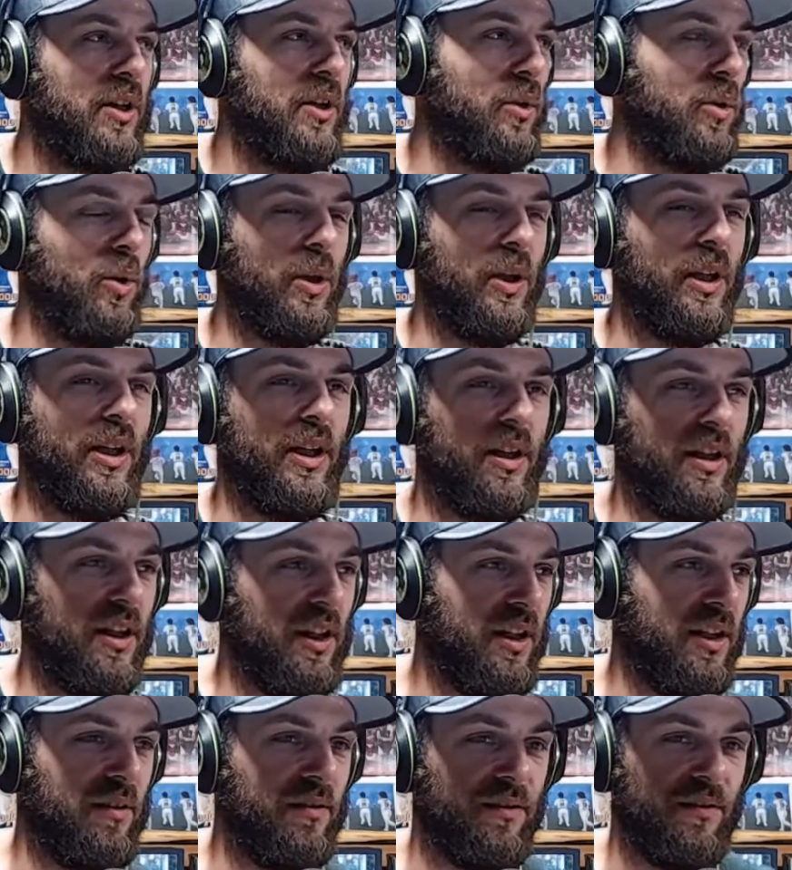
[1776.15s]
or
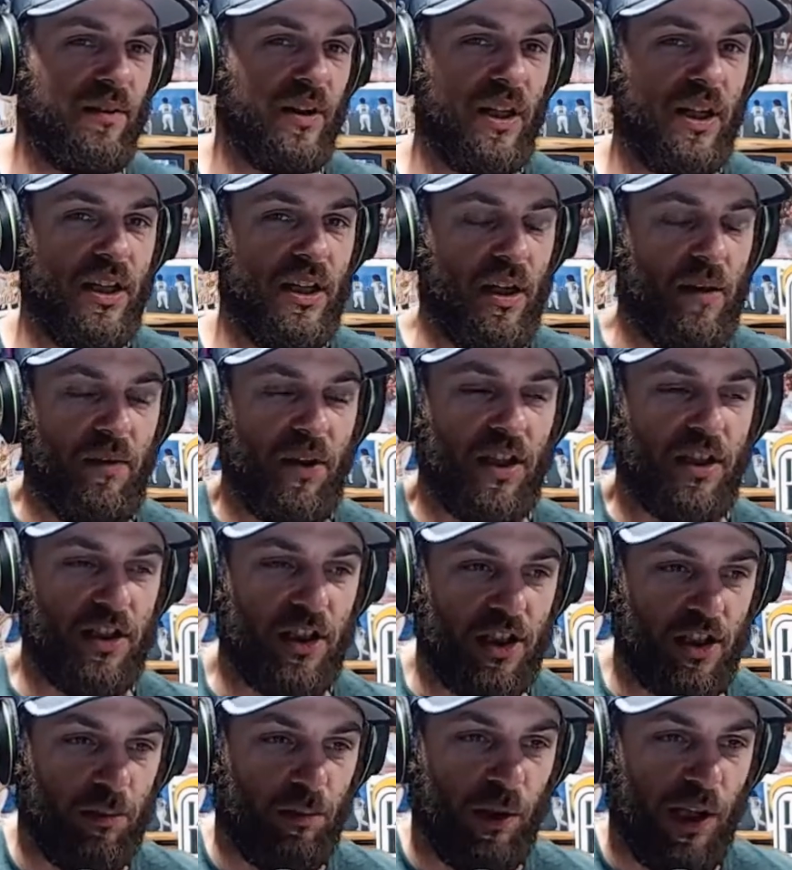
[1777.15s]
if he gets a
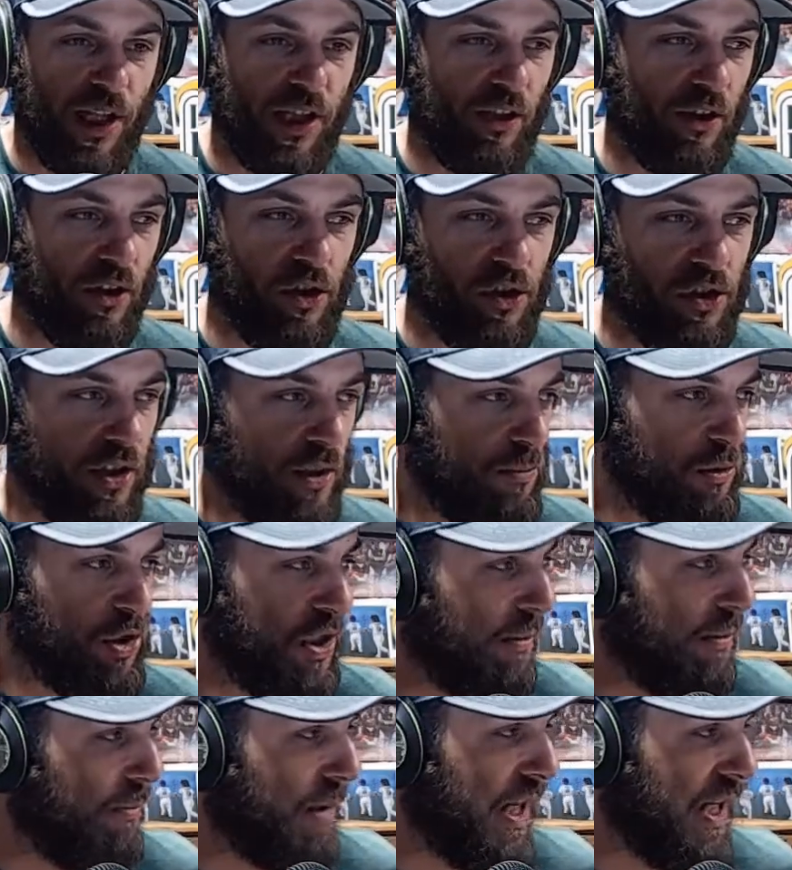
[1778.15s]
splinter or some
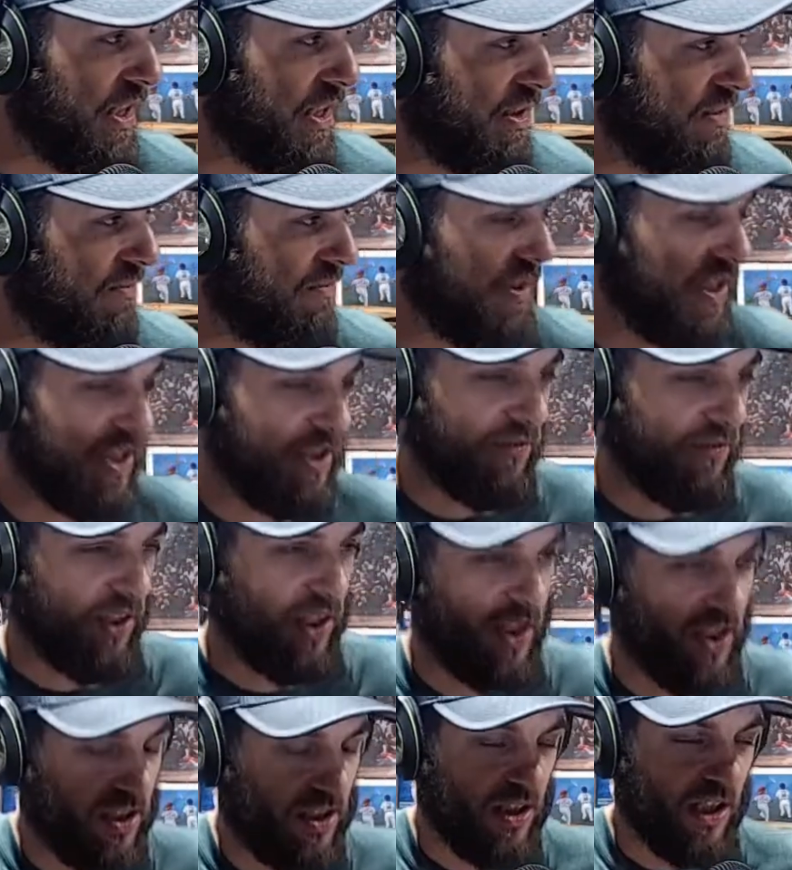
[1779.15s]
shit by this
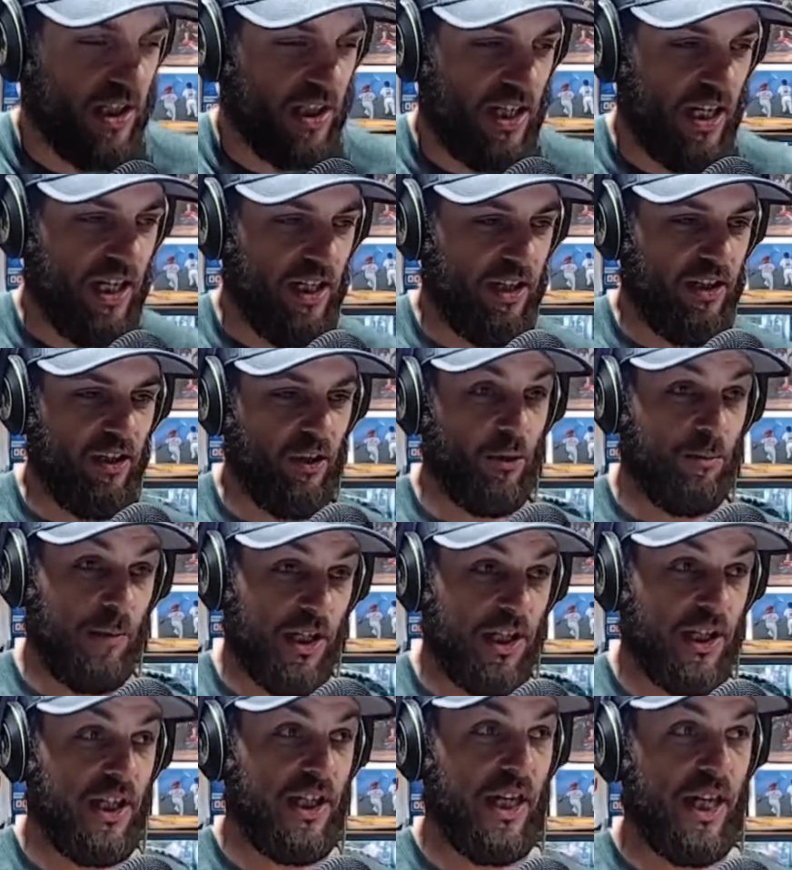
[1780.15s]
fucking Sunday or
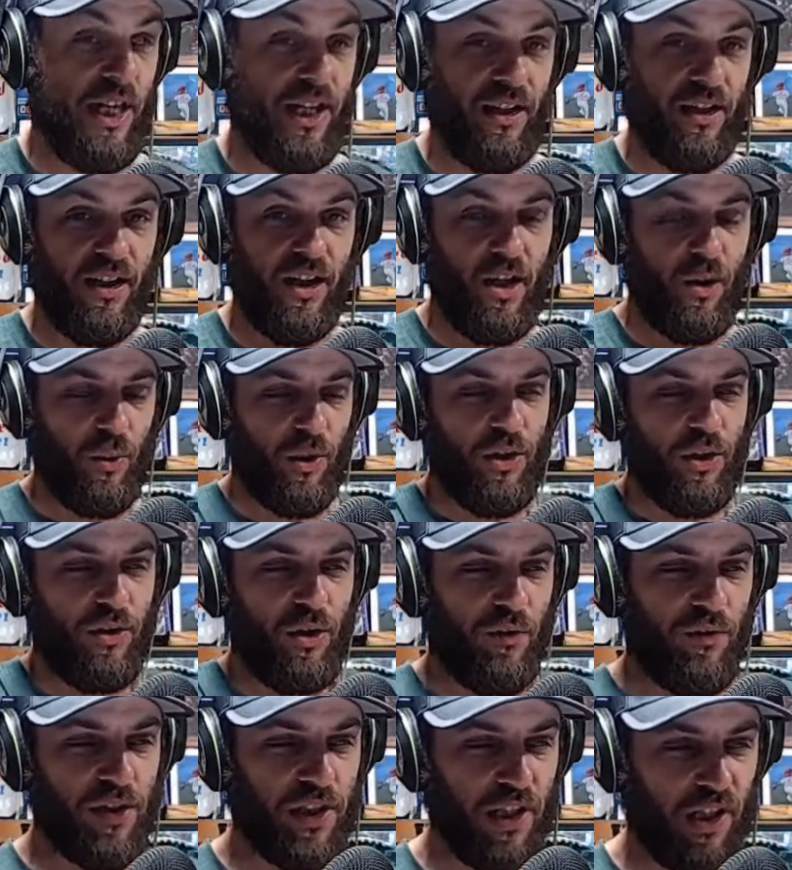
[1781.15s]
Monday night. We don't
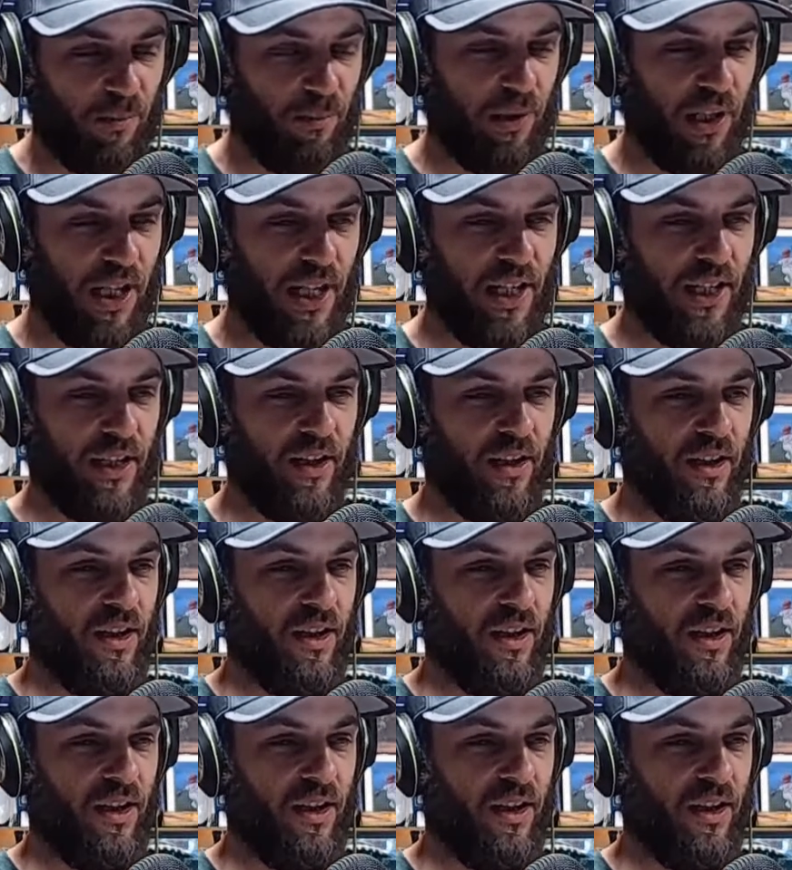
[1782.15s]
know if he's going to play.